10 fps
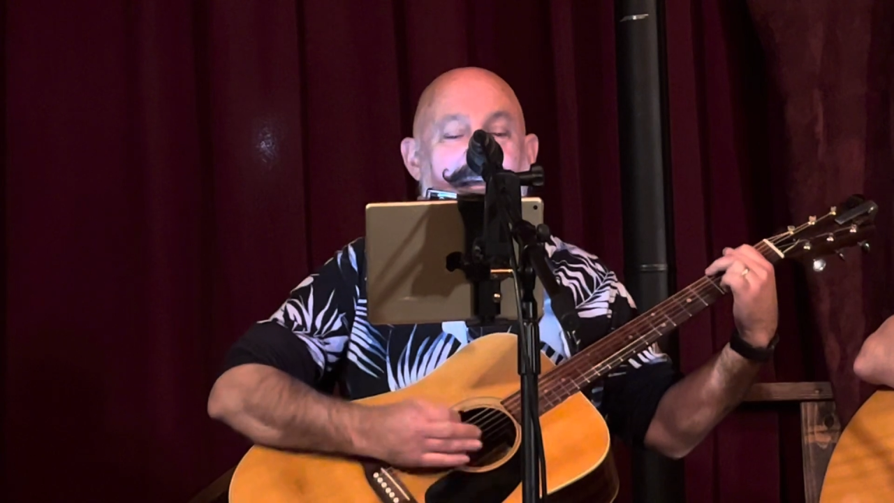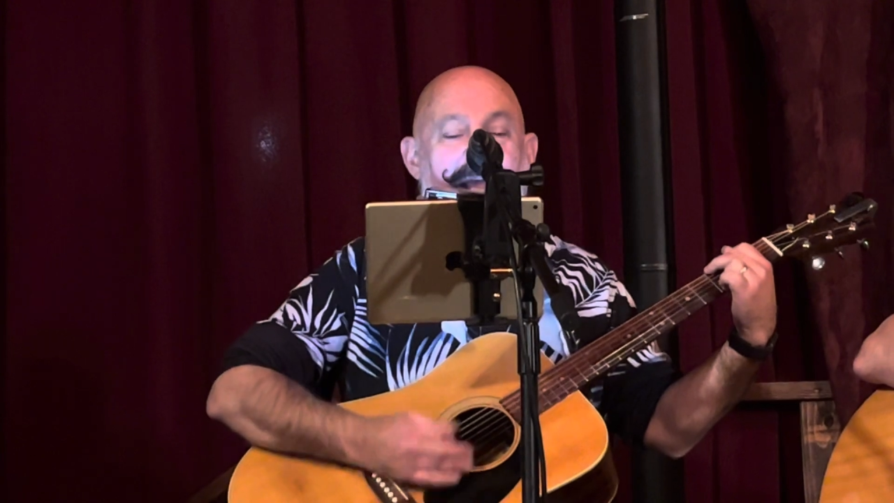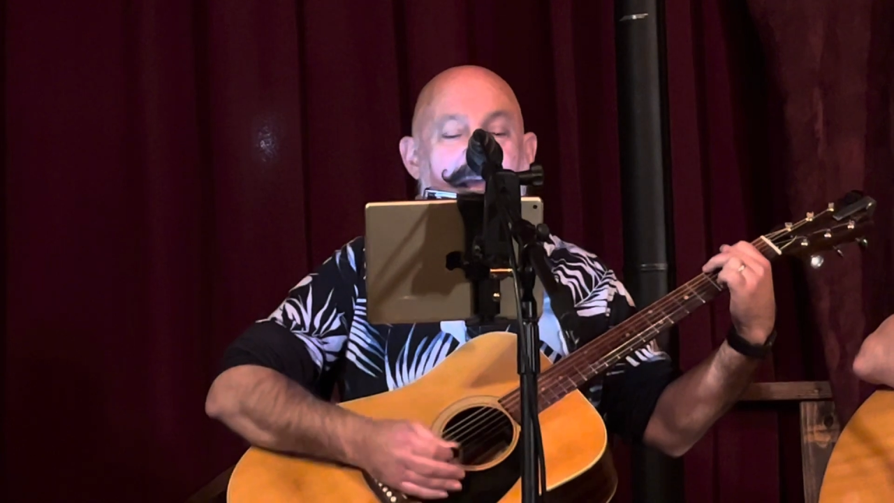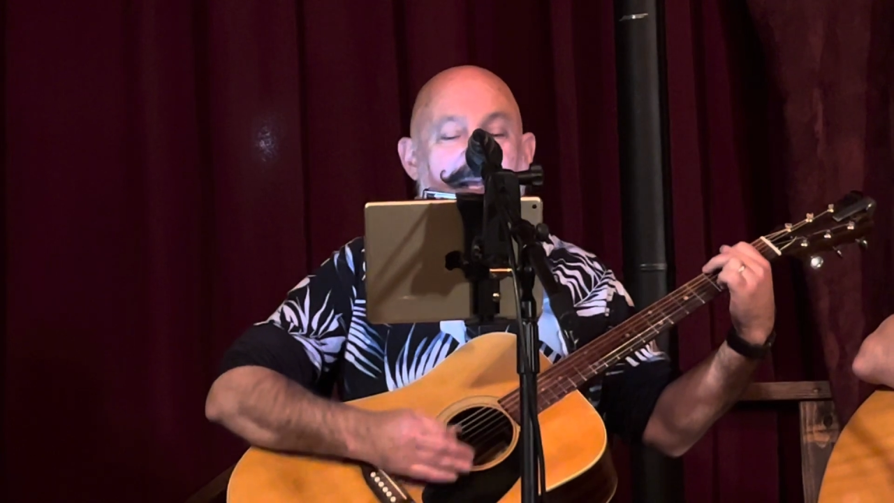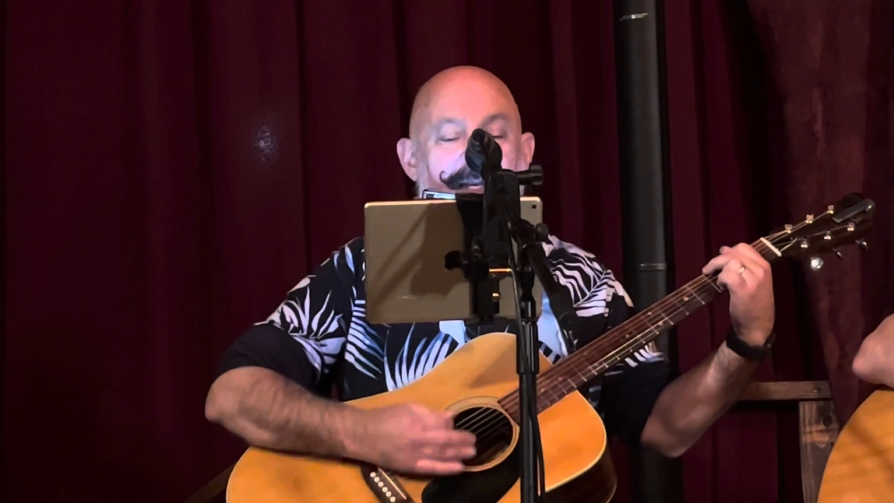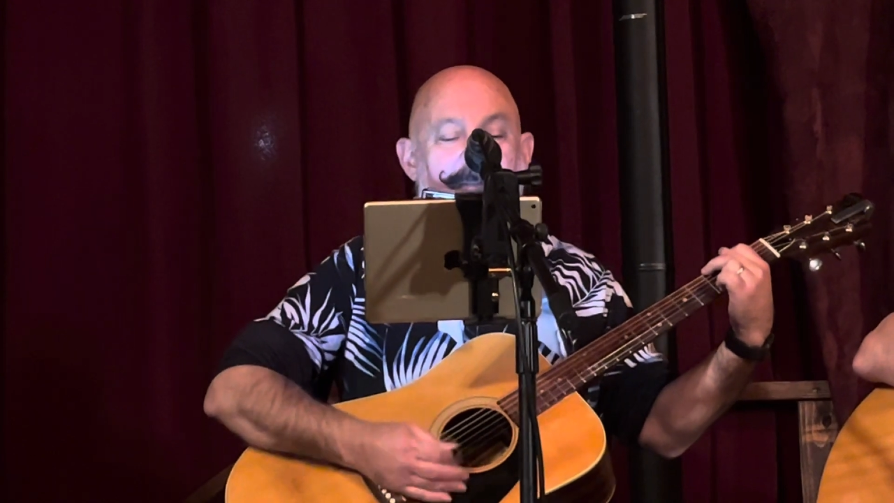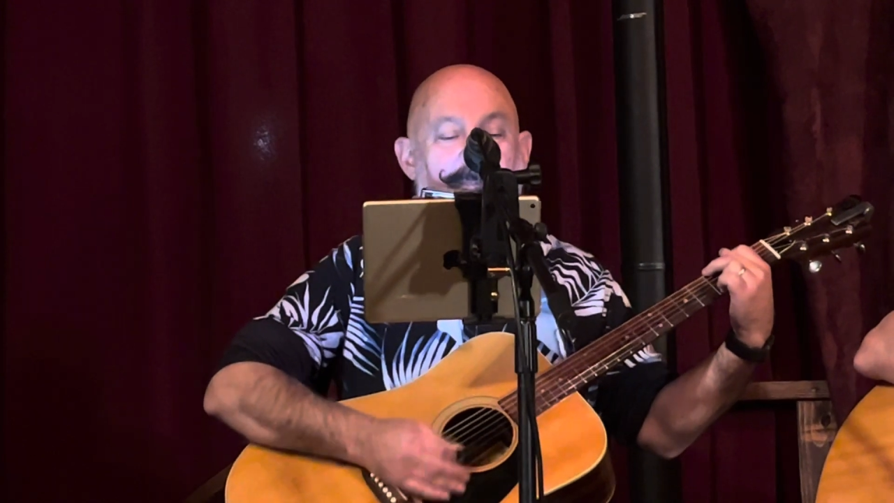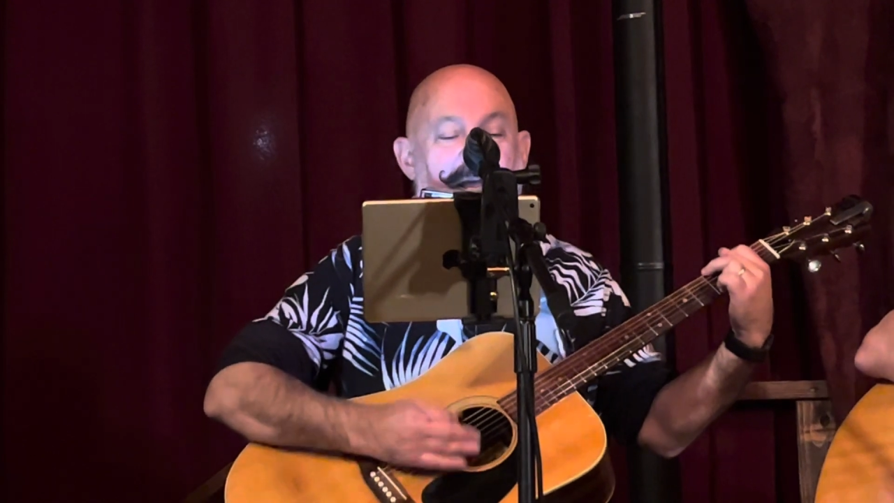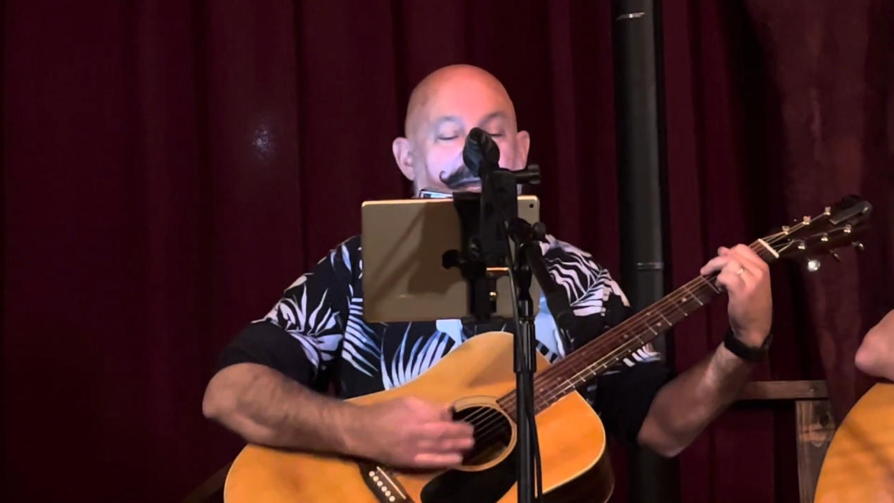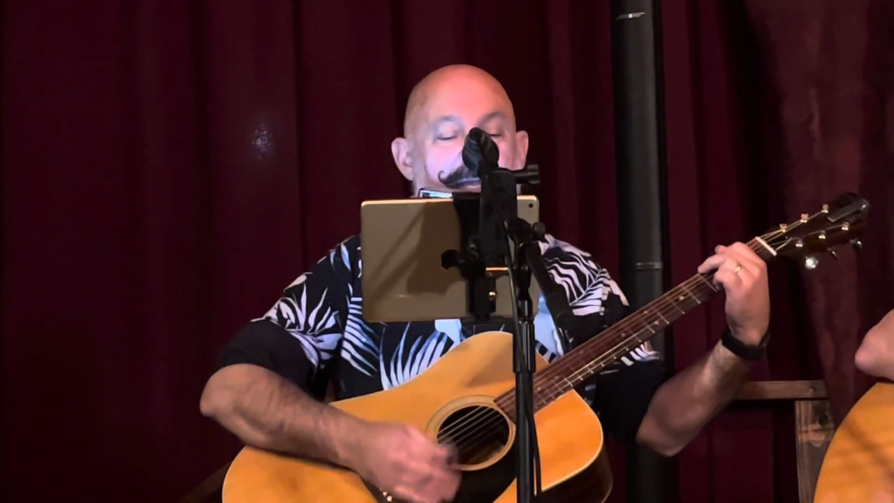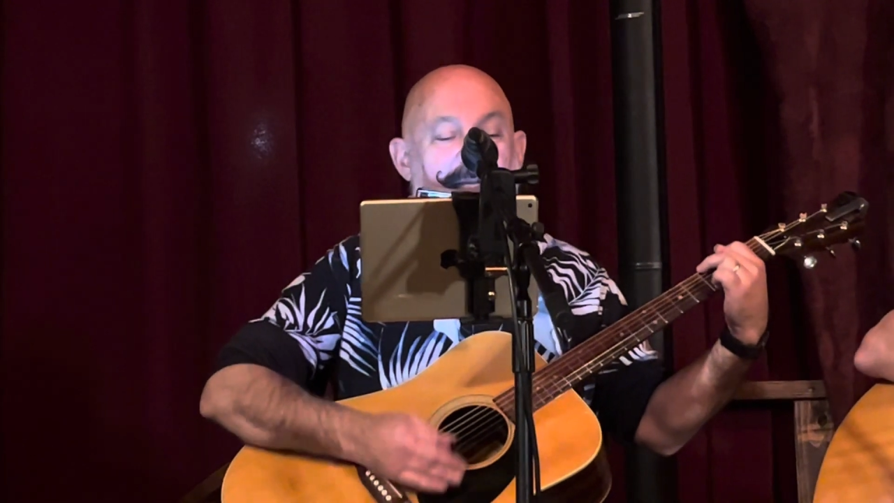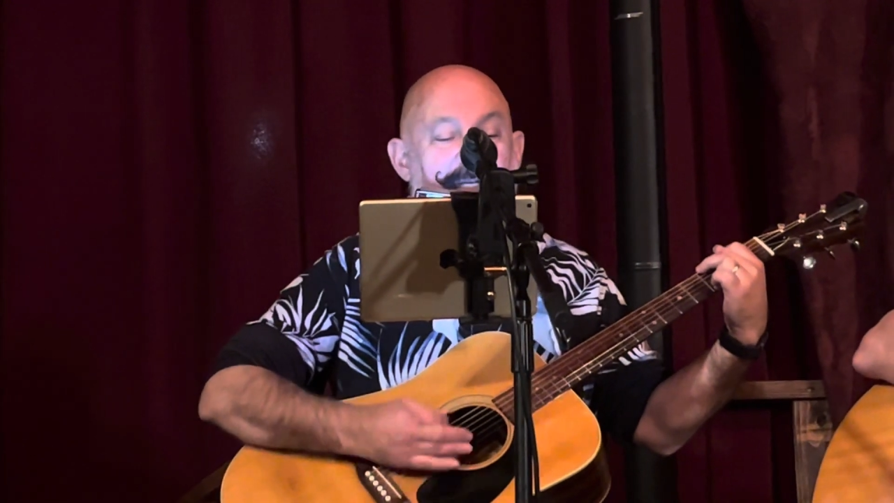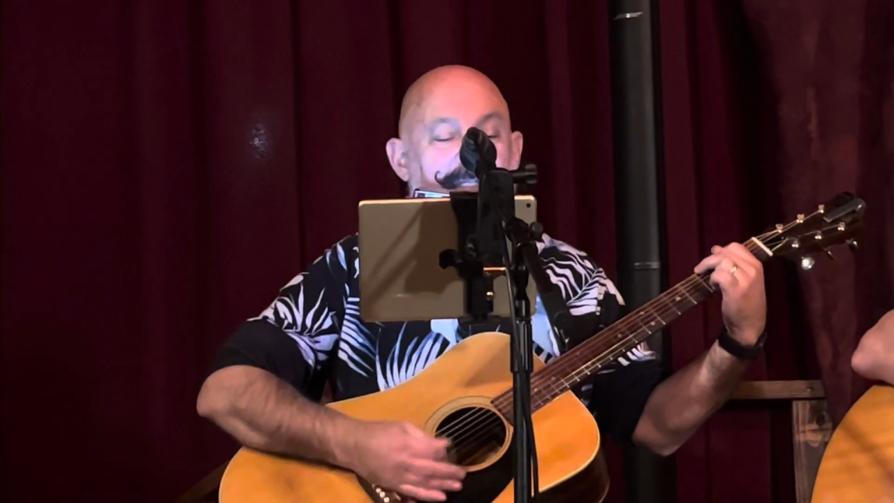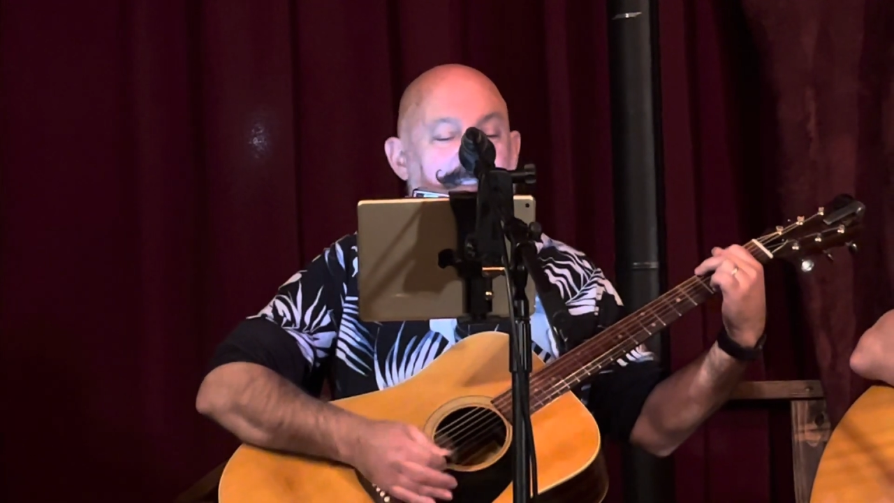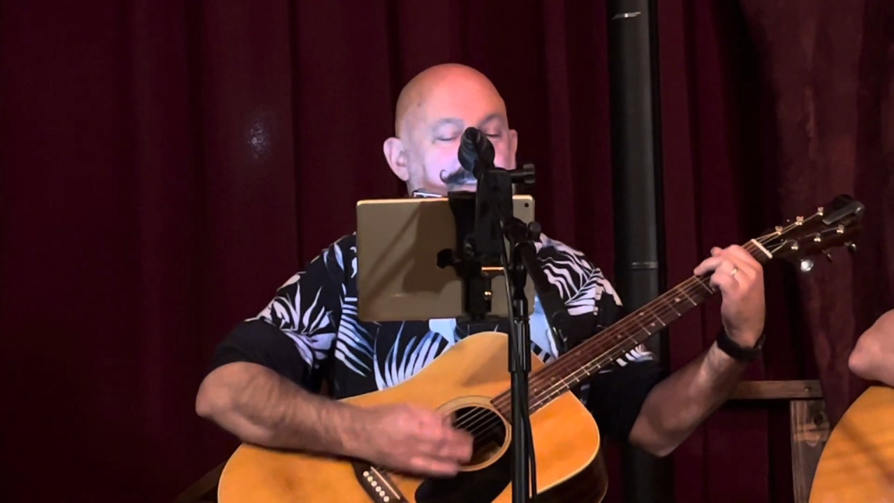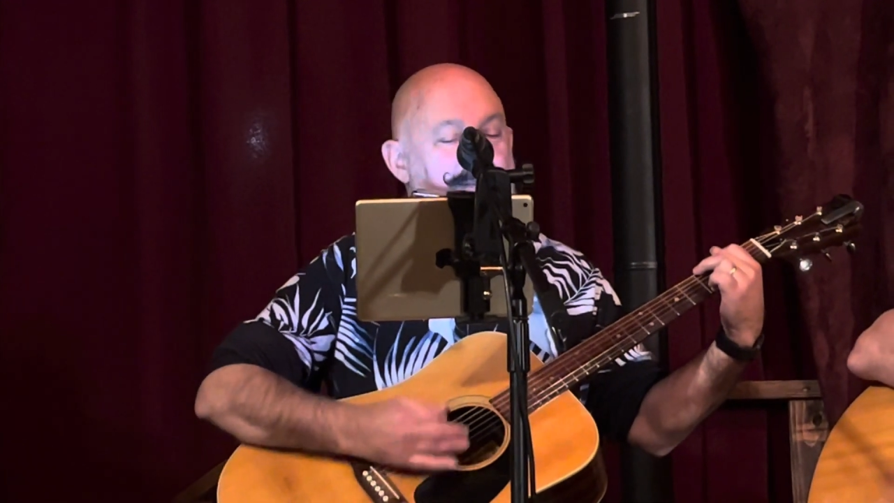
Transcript: alibis